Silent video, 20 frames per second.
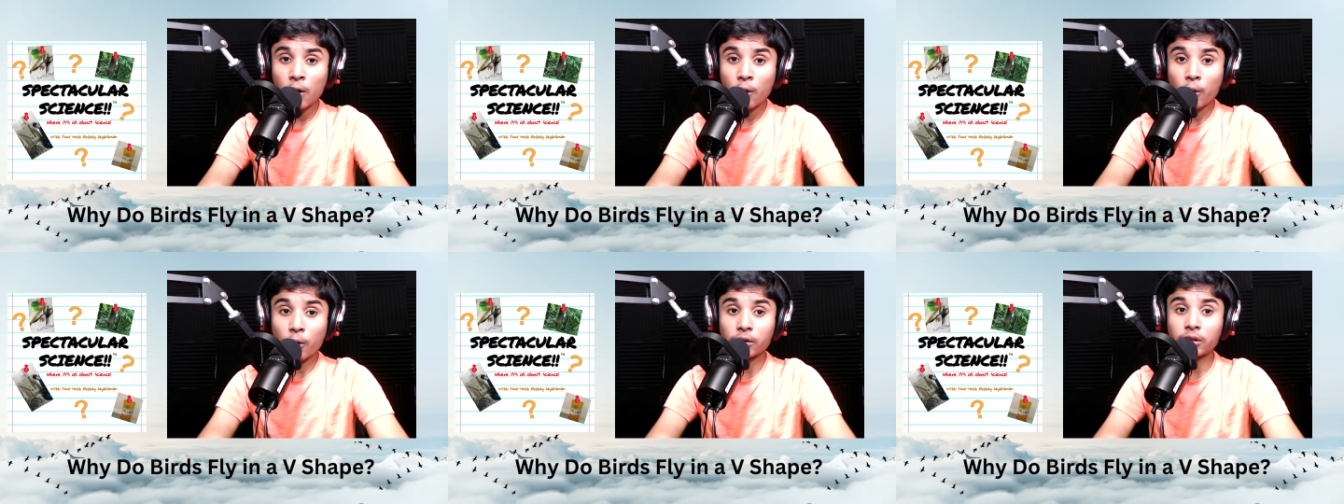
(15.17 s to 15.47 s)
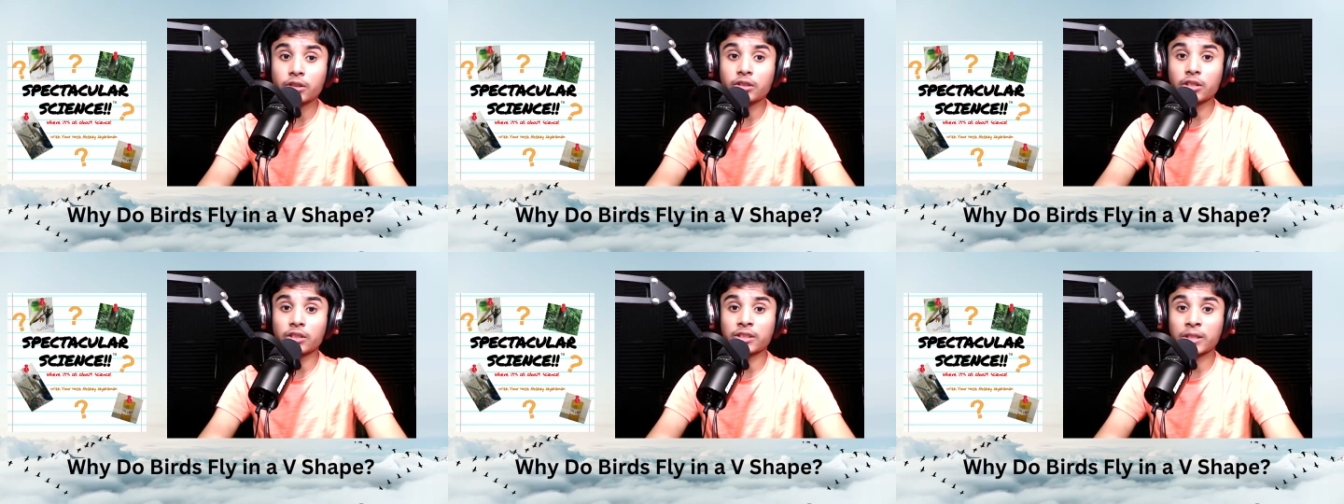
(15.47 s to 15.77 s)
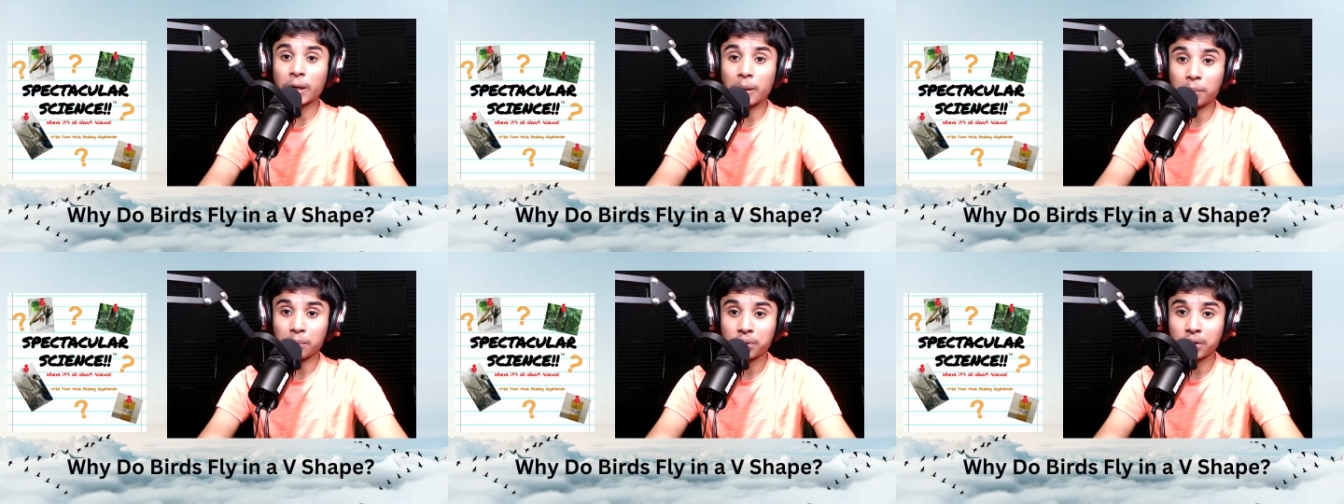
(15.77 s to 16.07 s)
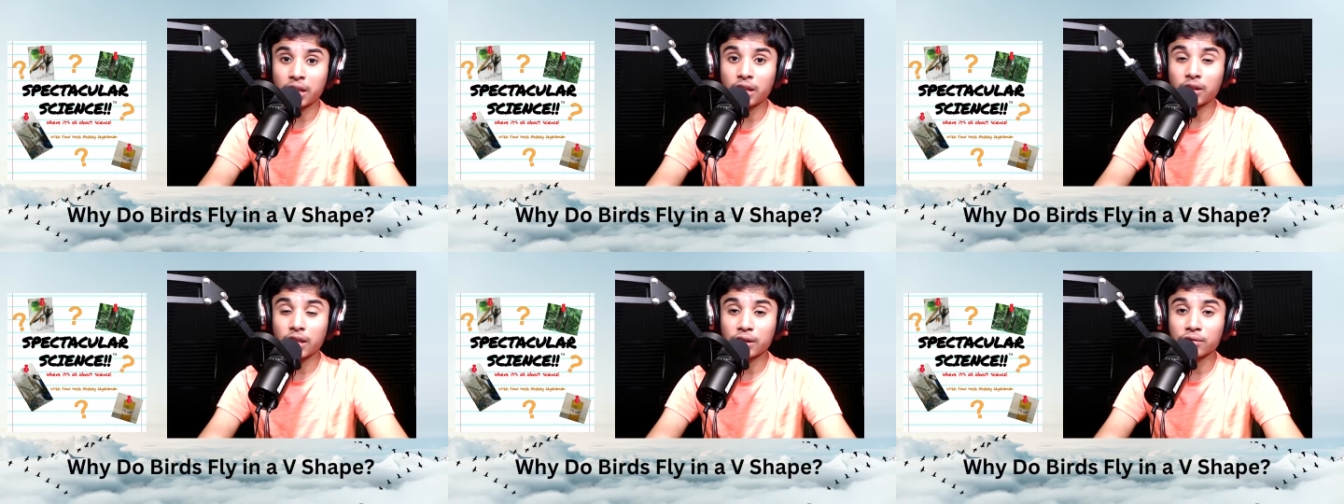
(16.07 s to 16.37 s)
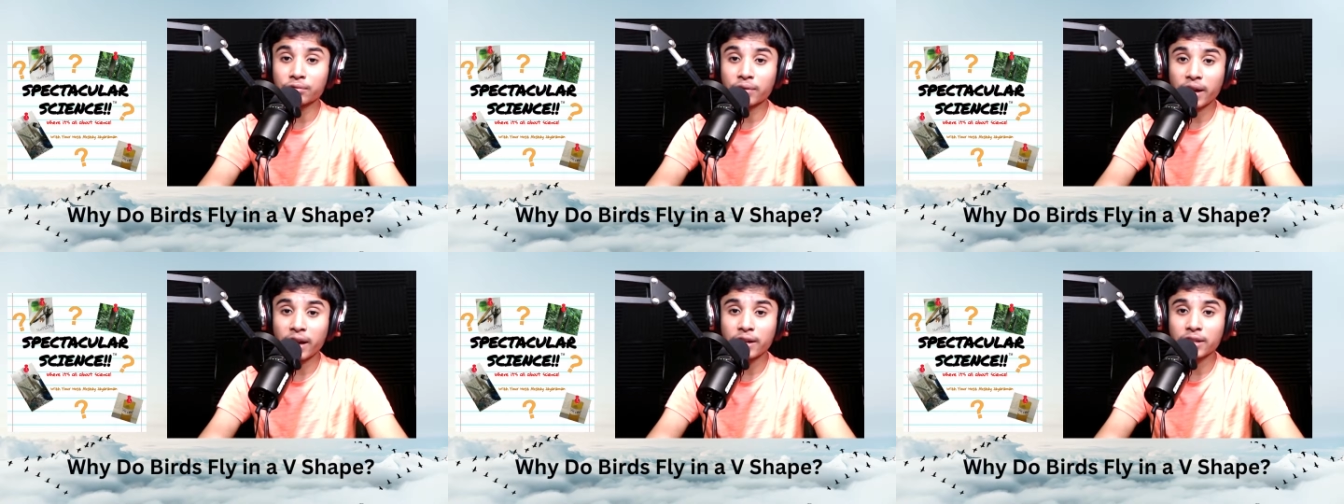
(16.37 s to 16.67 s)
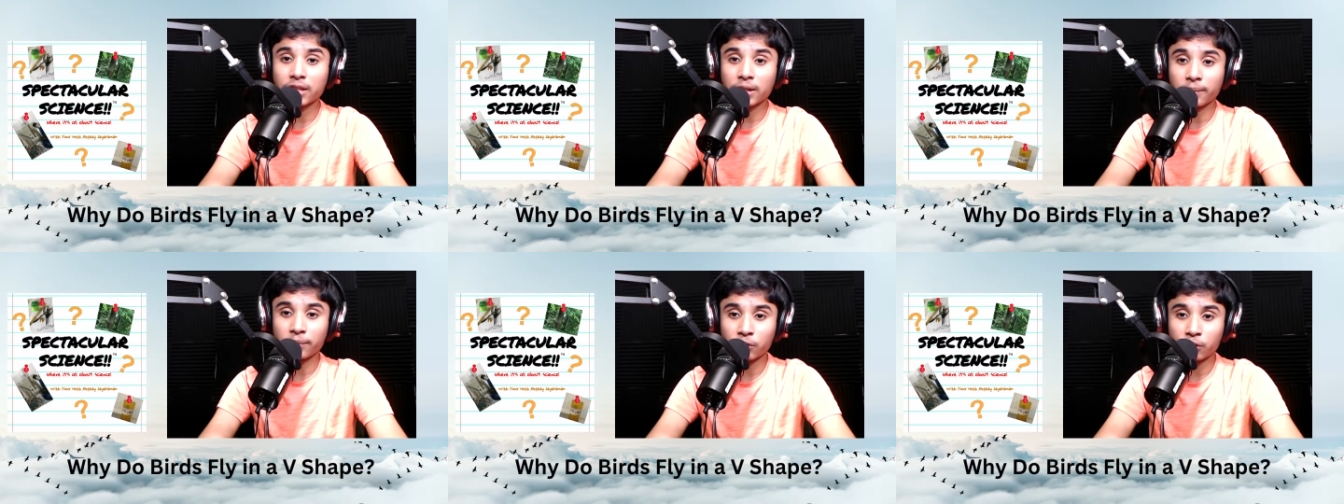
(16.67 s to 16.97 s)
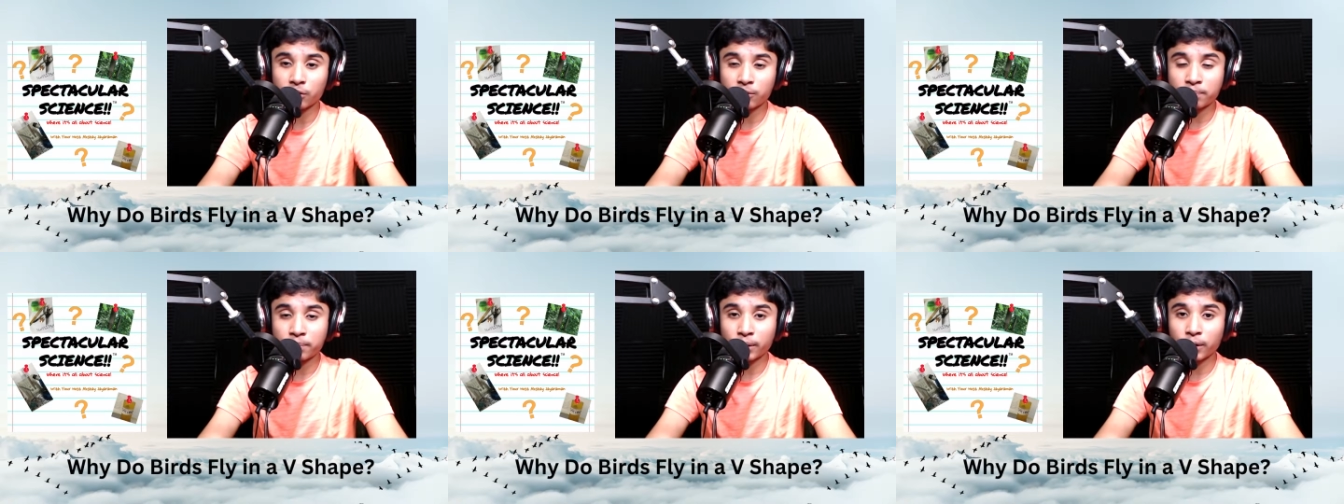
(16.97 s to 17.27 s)
Or is it just completely random?
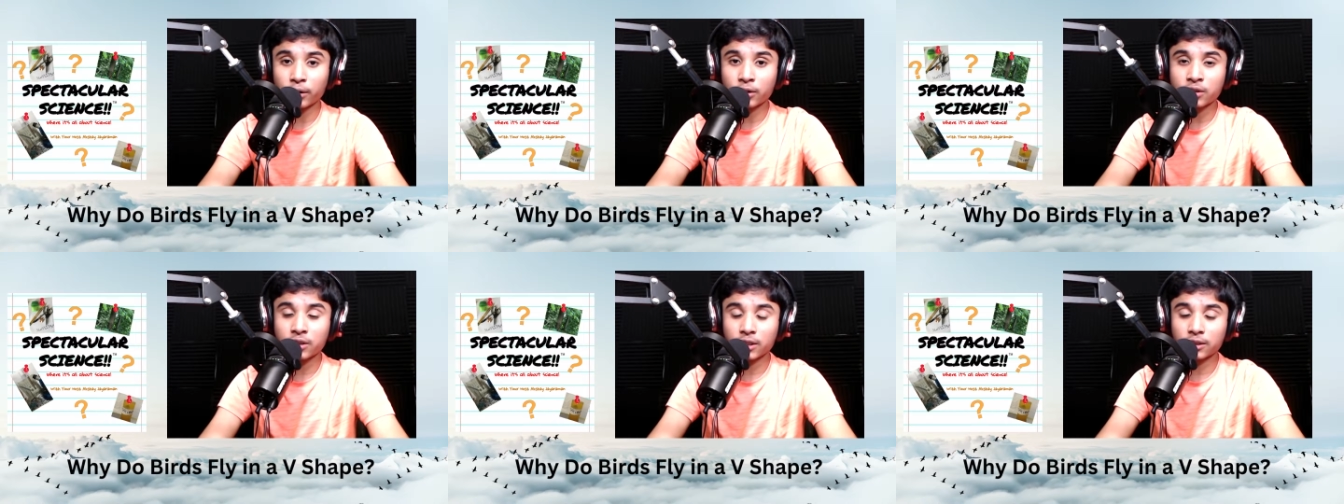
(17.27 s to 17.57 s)
Do birds